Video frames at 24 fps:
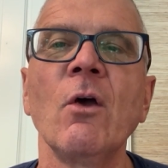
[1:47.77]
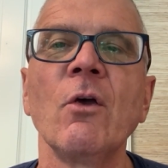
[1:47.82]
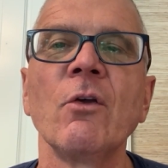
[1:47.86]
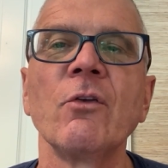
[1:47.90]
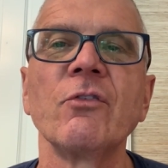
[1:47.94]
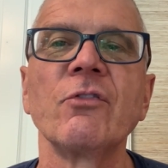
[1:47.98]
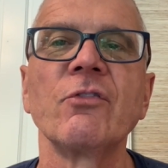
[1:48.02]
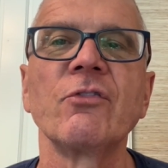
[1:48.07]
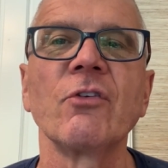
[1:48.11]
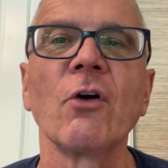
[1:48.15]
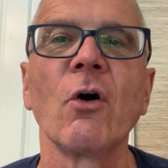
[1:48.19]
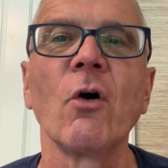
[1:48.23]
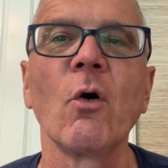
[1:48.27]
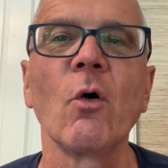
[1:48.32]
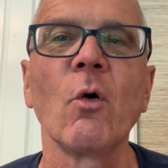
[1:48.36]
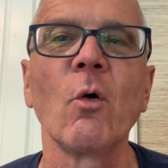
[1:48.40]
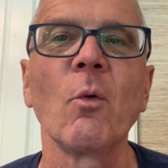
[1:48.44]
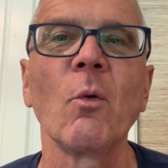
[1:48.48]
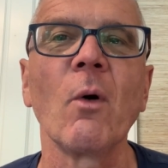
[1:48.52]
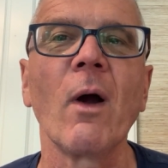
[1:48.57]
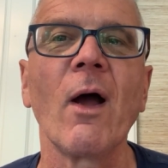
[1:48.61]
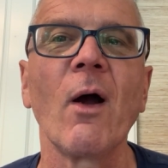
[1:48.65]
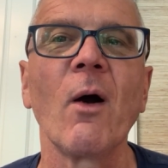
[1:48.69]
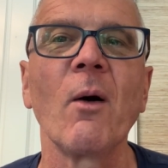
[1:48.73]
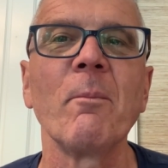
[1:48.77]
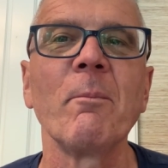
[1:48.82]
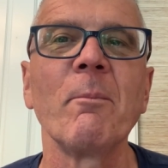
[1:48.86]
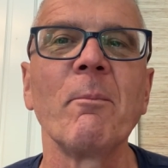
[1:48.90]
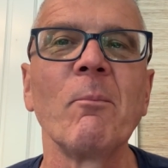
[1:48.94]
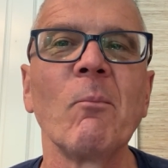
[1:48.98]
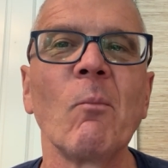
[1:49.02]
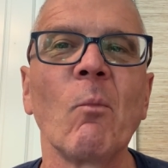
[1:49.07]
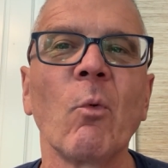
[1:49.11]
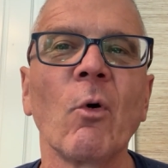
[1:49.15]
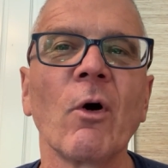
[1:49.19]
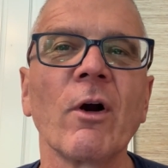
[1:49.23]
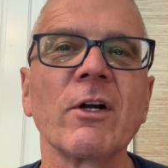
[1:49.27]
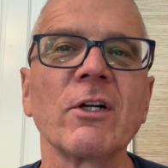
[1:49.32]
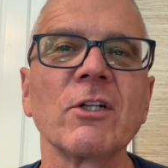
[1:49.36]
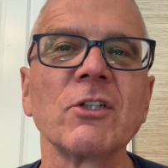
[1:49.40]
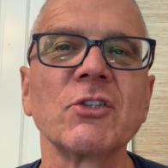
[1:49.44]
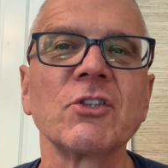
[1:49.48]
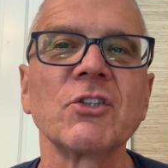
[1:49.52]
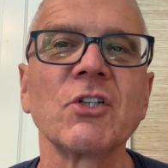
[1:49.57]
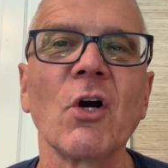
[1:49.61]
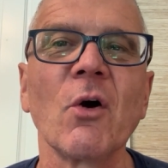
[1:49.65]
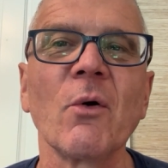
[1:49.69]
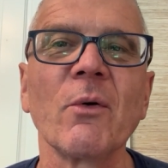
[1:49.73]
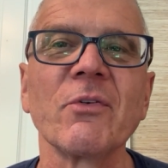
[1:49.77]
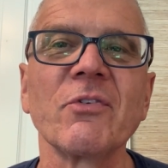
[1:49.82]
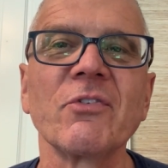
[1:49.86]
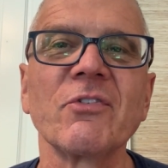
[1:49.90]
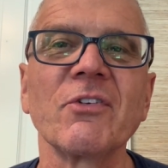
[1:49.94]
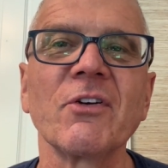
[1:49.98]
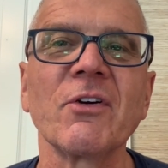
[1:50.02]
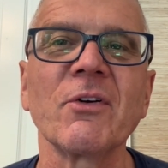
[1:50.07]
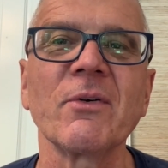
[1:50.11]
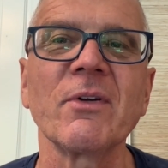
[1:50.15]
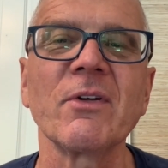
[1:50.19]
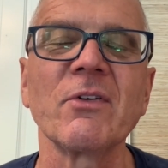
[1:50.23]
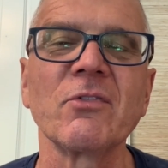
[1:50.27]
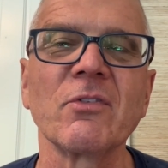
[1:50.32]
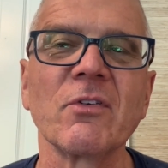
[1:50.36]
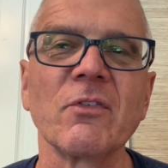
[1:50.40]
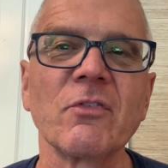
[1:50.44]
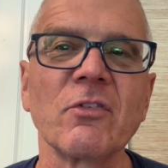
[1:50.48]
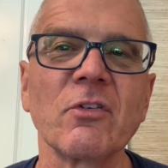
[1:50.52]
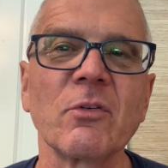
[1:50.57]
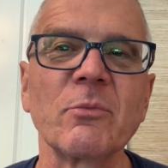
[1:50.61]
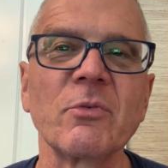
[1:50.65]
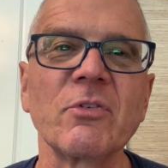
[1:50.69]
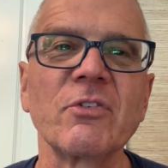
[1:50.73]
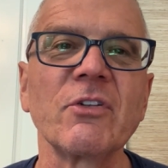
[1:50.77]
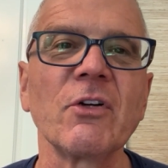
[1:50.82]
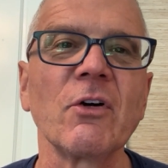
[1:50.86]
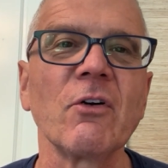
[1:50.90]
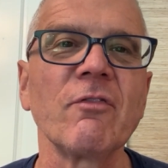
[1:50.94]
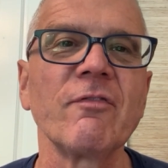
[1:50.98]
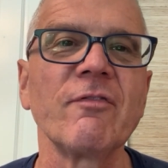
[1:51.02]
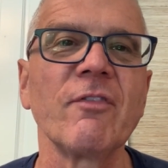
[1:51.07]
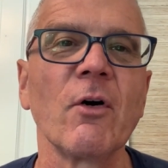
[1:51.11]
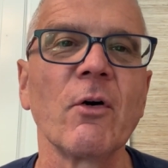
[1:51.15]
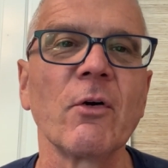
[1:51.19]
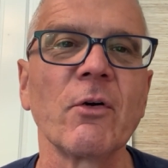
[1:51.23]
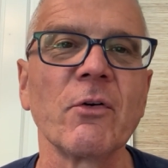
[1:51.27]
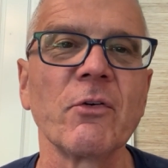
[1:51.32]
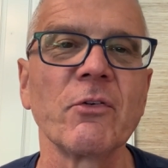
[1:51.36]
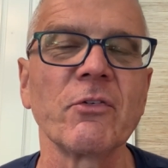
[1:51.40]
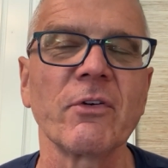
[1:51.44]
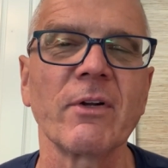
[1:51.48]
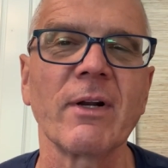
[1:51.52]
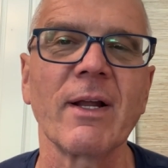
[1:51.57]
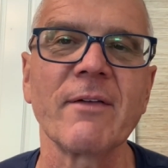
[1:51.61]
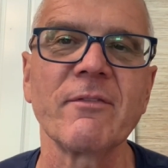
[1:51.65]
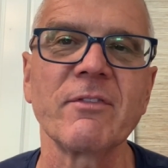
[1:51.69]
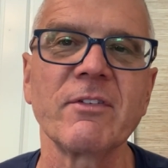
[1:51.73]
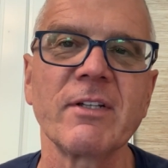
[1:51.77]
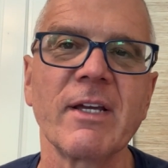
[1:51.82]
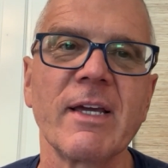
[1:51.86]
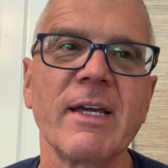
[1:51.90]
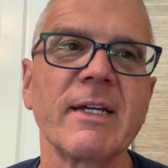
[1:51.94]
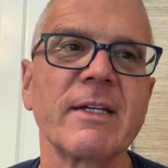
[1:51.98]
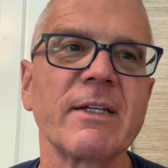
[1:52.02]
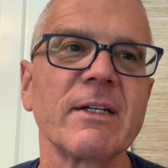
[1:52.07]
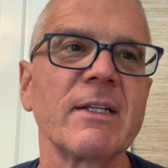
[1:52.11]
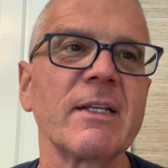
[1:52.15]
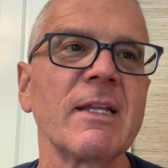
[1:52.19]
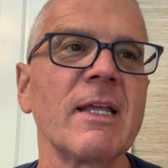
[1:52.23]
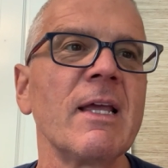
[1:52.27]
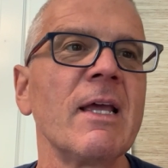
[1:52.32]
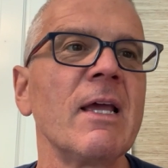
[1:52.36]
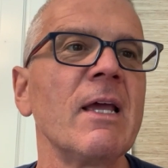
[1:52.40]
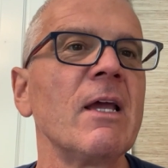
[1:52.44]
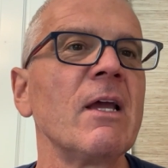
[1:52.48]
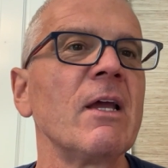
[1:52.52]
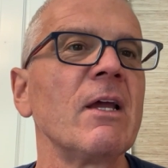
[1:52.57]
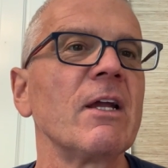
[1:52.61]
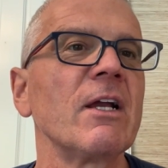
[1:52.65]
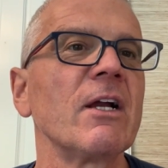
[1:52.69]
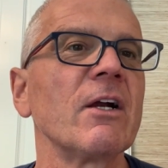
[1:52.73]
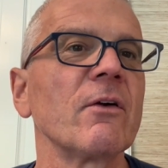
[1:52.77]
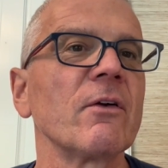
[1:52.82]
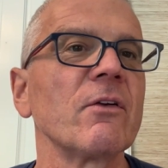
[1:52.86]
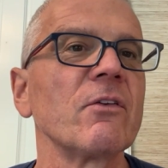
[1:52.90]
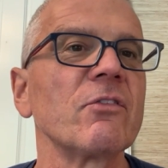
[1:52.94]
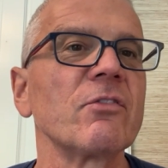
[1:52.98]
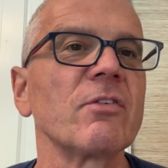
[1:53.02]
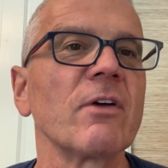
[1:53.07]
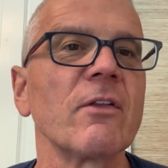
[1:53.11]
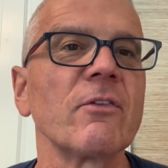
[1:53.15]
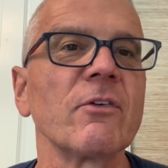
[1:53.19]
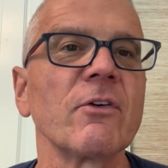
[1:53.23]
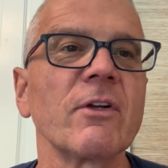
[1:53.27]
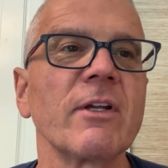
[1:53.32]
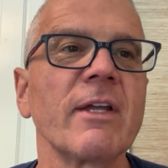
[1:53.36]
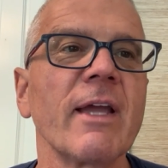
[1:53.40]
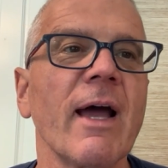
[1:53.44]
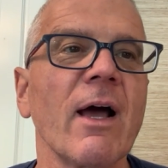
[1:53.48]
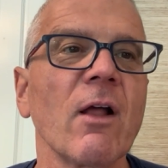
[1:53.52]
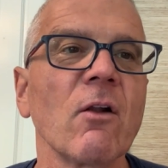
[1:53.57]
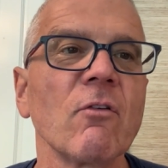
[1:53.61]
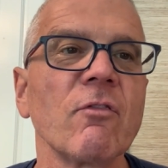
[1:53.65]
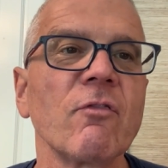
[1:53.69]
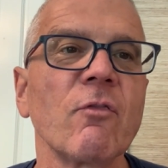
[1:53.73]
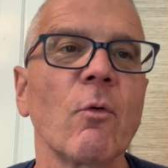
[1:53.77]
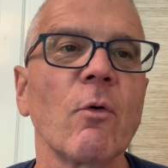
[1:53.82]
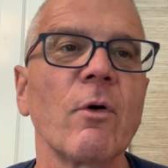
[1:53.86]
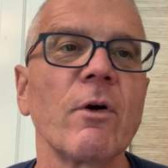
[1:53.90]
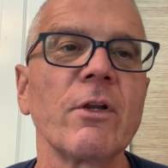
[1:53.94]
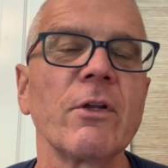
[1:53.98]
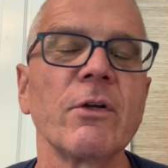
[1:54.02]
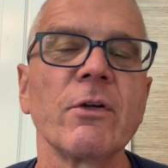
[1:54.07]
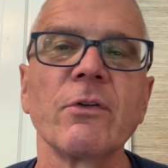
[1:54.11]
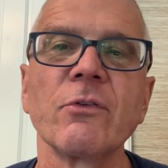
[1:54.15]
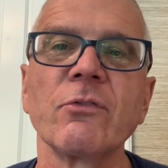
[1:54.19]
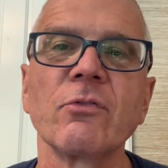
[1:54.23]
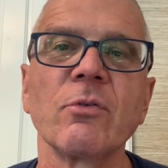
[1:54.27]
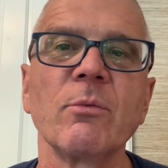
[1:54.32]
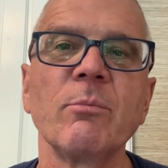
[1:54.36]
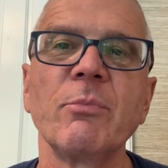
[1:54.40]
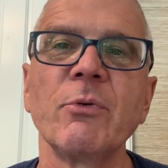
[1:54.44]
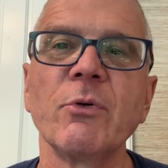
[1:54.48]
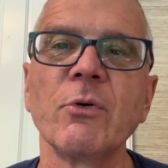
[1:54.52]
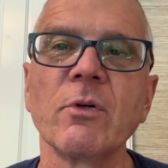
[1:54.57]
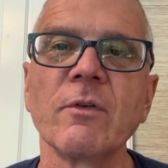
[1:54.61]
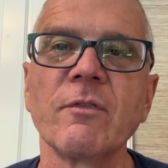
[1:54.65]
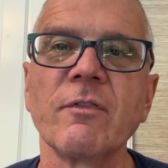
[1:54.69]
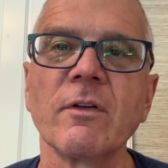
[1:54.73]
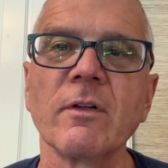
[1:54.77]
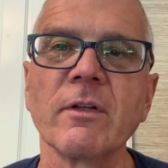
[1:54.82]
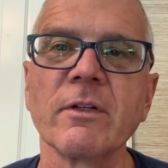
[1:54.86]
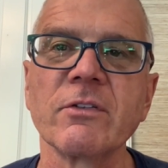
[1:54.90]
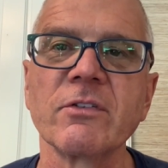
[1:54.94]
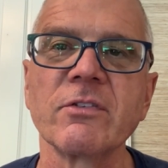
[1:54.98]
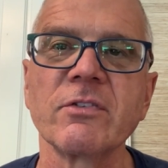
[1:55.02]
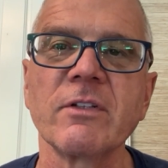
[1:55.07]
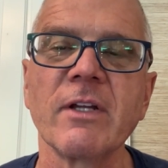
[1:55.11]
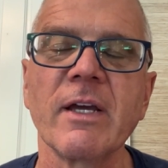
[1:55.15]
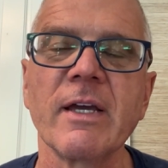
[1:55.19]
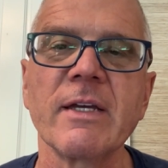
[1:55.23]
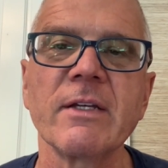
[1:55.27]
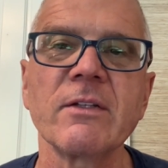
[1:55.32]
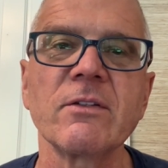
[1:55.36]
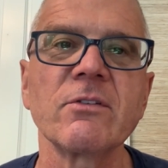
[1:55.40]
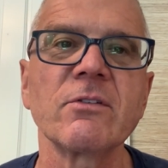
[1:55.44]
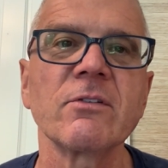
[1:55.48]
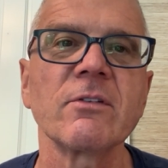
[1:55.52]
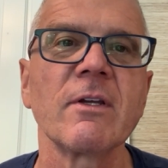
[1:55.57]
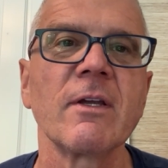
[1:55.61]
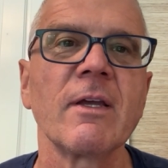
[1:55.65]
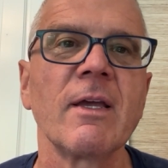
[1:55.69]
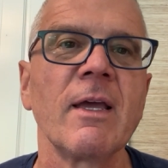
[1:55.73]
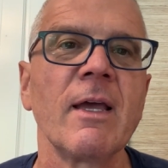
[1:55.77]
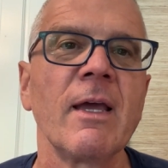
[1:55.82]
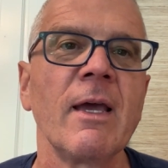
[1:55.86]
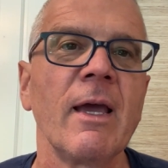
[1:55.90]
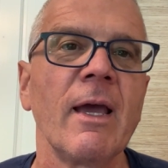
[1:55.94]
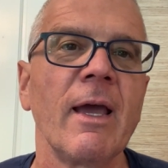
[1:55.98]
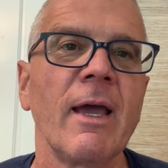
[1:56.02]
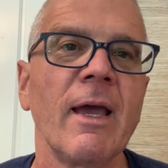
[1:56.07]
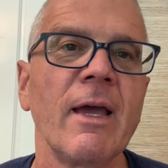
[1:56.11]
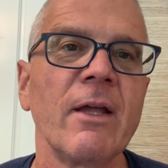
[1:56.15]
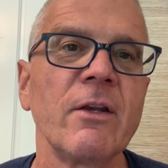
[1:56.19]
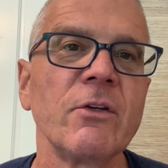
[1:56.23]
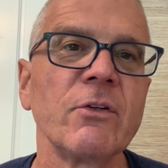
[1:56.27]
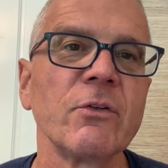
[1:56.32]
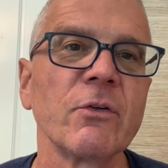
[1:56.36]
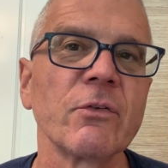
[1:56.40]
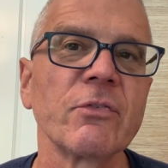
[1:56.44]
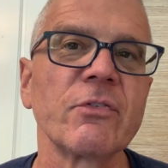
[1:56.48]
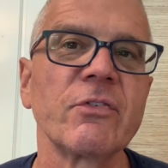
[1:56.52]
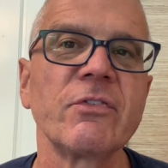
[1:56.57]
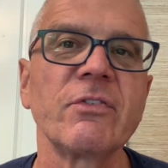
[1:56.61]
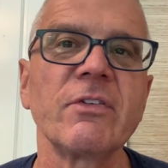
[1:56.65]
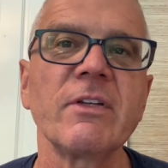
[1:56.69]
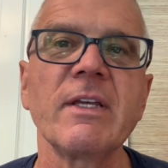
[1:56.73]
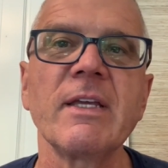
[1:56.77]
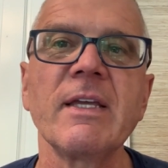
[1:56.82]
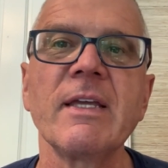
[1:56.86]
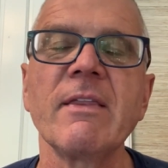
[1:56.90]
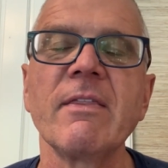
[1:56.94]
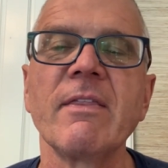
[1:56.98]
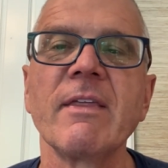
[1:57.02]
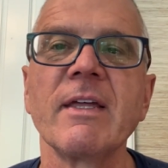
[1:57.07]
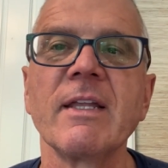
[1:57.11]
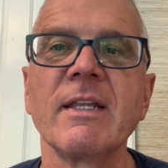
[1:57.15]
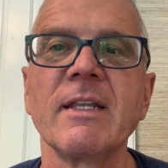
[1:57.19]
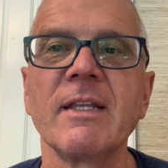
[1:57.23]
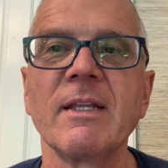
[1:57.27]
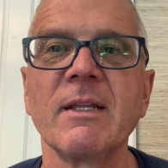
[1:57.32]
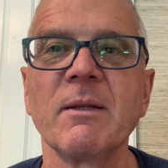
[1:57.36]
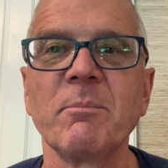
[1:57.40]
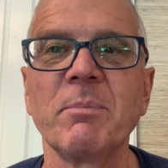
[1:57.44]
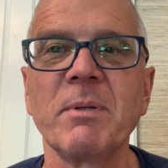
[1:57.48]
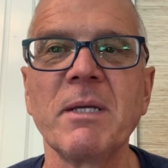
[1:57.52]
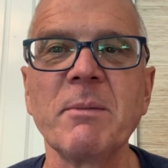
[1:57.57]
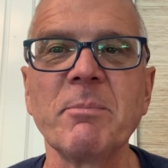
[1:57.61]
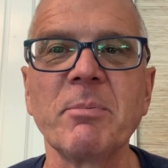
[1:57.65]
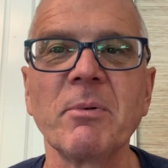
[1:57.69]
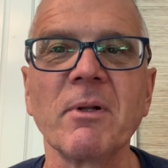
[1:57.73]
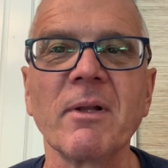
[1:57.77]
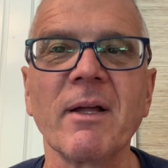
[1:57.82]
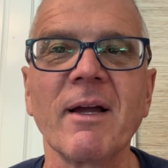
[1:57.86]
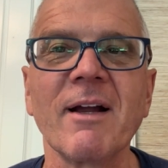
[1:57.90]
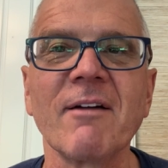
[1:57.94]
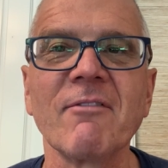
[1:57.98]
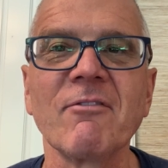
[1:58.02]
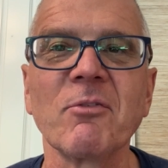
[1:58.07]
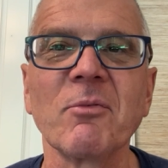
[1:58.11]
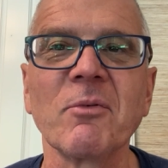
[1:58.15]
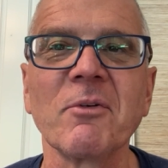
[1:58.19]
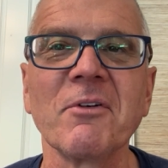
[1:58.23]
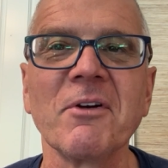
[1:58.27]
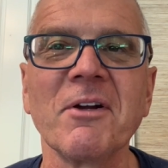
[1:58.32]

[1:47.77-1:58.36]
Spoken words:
So we're going to show a series of some still photos that I've taken here in Southern California in some beautiful estates, and you'll see that people have,